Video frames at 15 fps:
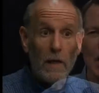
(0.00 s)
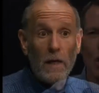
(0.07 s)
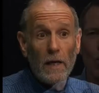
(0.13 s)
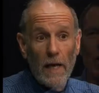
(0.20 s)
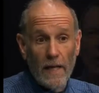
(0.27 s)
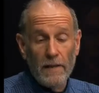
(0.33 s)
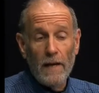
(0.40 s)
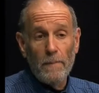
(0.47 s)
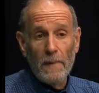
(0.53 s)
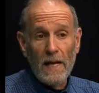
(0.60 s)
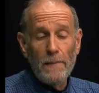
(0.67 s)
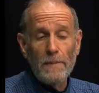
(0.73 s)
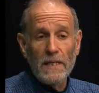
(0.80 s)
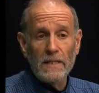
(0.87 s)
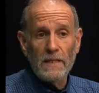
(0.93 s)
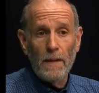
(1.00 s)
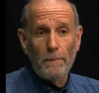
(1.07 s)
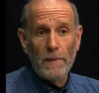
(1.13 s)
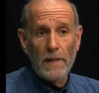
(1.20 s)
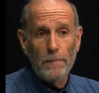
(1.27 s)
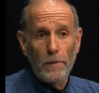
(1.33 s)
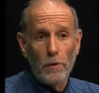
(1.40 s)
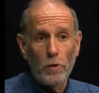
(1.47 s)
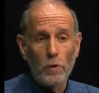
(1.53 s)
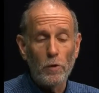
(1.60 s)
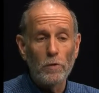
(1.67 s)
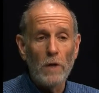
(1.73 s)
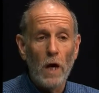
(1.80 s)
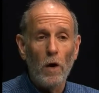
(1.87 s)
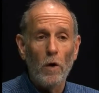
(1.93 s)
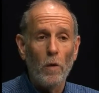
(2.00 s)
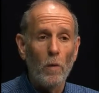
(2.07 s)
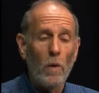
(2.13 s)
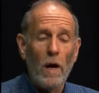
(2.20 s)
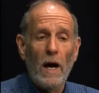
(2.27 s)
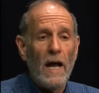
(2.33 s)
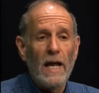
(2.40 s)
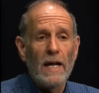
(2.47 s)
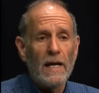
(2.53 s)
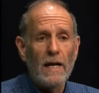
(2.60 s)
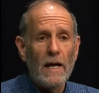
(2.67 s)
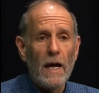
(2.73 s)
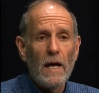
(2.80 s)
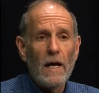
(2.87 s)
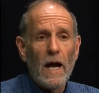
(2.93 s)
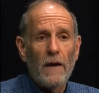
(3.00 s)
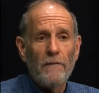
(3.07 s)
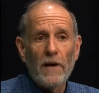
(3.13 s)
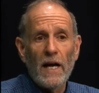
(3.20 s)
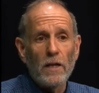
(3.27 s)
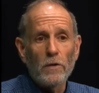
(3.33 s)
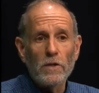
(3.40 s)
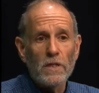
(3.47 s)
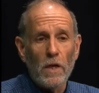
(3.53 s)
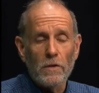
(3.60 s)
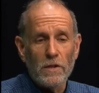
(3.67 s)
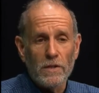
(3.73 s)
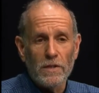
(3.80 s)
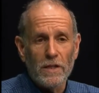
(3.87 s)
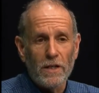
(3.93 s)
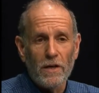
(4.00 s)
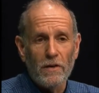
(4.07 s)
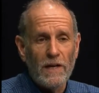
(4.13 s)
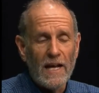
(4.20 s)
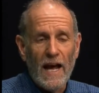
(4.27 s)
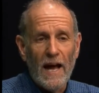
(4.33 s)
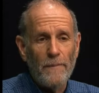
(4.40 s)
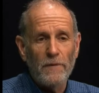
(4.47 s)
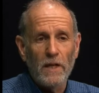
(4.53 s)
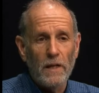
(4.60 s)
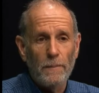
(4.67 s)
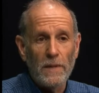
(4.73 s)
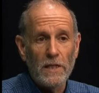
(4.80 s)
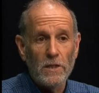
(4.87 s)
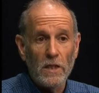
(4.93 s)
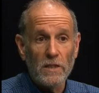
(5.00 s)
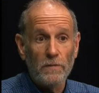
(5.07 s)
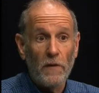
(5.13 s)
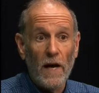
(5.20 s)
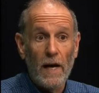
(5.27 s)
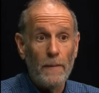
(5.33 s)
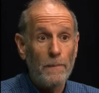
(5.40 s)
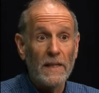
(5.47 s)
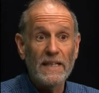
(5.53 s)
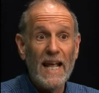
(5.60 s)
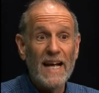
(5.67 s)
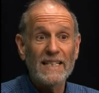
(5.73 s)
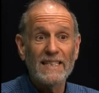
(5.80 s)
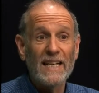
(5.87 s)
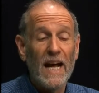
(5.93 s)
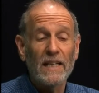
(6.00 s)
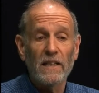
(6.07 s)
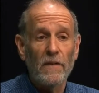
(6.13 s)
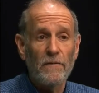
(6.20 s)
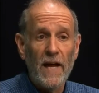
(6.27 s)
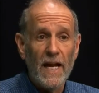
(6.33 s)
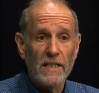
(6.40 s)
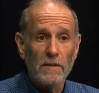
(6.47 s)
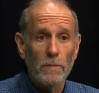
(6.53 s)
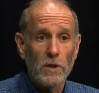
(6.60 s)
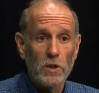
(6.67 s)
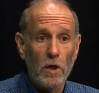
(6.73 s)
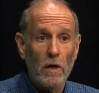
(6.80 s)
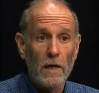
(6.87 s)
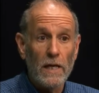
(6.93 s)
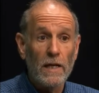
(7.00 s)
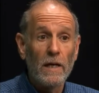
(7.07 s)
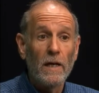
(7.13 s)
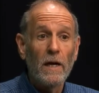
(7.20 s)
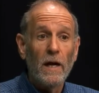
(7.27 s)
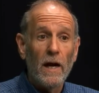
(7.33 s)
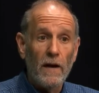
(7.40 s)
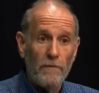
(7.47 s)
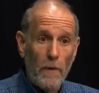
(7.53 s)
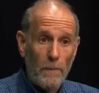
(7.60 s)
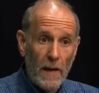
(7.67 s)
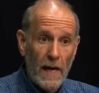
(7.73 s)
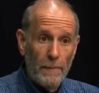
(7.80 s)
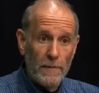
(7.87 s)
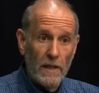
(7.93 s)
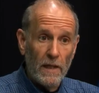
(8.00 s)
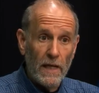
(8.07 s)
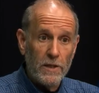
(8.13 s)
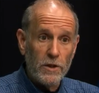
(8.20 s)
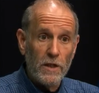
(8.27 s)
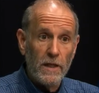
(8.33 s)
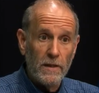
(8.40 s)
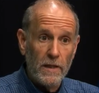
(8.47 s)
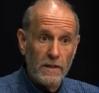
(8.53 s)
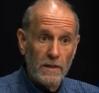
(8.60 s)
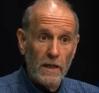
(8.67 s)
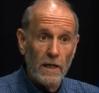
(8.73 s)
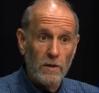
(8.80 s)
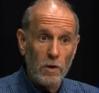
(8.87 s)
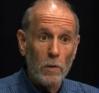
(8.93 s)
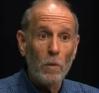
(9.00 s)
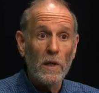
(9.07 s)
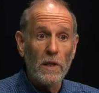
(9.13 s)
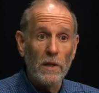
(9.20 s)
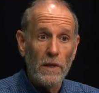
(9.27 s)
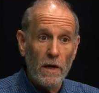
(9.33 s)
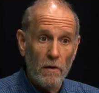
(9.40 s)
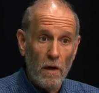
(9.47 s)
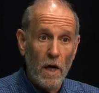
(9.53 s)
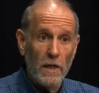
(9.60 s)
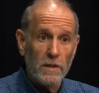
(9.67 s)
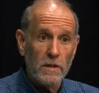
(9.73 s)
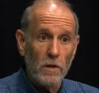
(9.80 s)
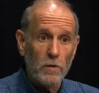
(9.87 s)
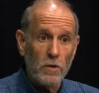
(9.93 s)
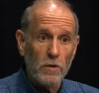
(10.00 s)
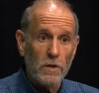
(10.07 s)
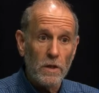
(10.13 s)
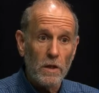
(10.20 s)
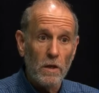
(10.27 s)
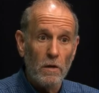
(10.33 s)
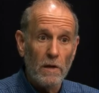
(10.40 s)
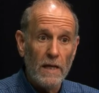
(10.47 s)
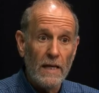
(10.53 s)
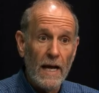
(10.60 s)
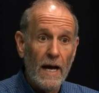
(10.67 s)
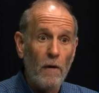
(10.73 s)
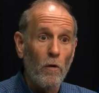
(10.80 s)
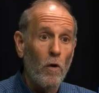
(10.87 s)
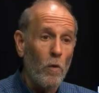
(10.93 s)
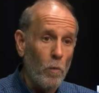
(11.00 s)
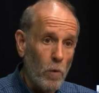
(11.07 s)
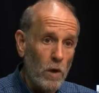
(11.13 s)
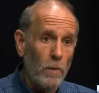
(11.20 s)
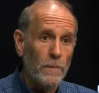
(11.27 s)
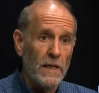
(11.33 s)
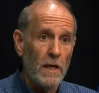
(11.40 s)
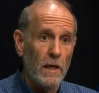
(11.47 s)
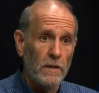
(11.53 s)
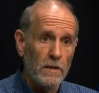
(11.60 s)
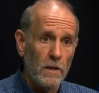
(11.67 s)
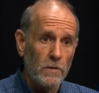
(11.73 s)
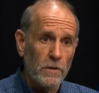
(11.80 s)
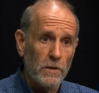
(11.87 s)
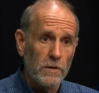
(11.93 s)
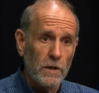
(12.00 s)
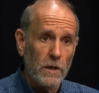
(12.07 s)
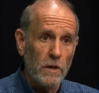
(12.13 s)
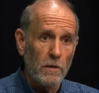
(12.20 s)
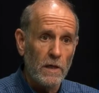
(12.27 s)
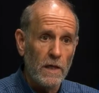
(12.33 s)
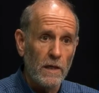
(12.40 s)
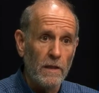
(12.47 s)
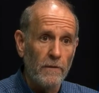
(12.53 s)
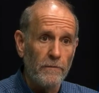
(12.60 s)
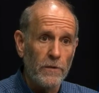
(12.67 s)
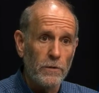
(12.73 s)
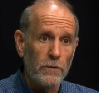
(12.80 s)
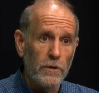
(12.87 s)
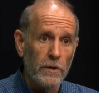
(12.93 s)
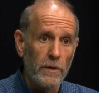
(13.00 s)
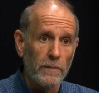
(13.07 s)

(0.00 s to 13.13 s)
And there may be some people who know, hey, if I lose Social Security, I'm going to be just fine. But that's not the vast mm-hmm. majority of the population in this country, whether they're on Social Security now or will be on Social Security in the future.